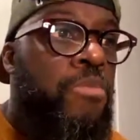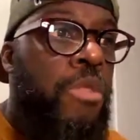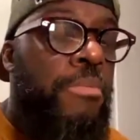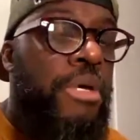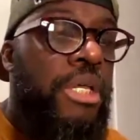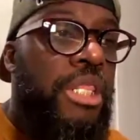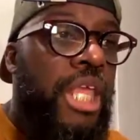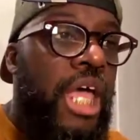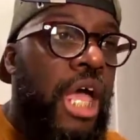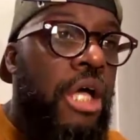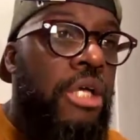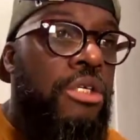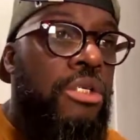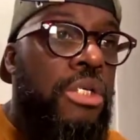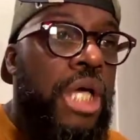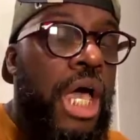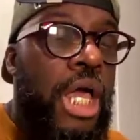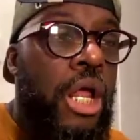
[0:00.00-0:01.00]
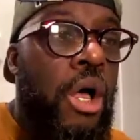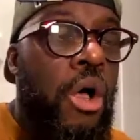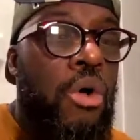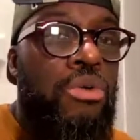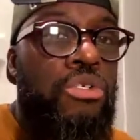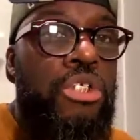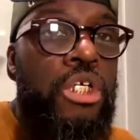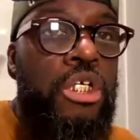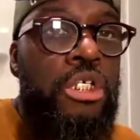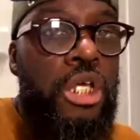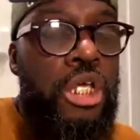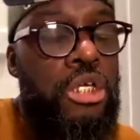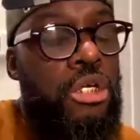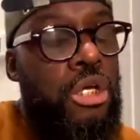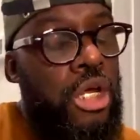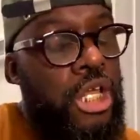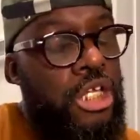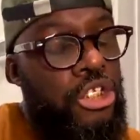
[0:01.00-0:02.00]
But now you got a whole
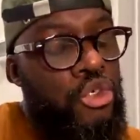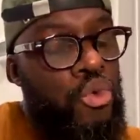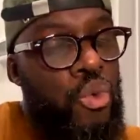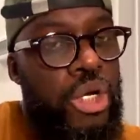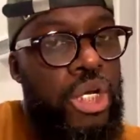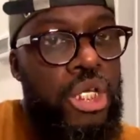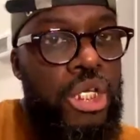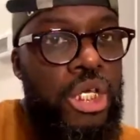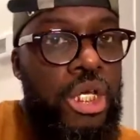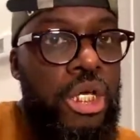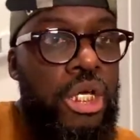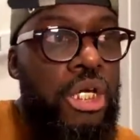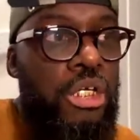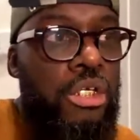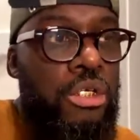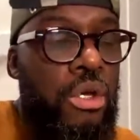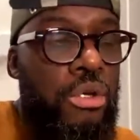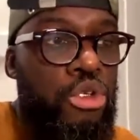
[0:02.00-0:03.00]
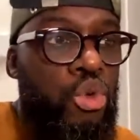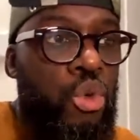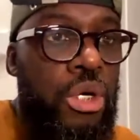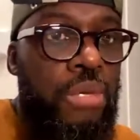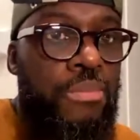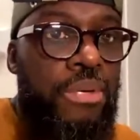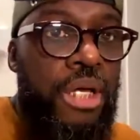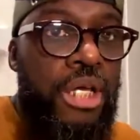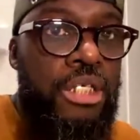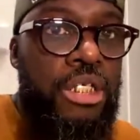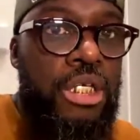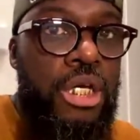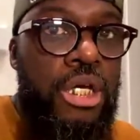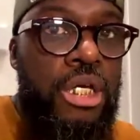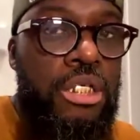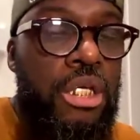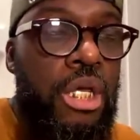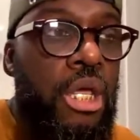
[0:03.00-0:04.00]
that's 20 plus
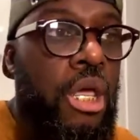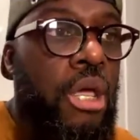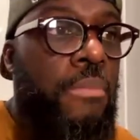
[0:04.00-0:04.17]
years.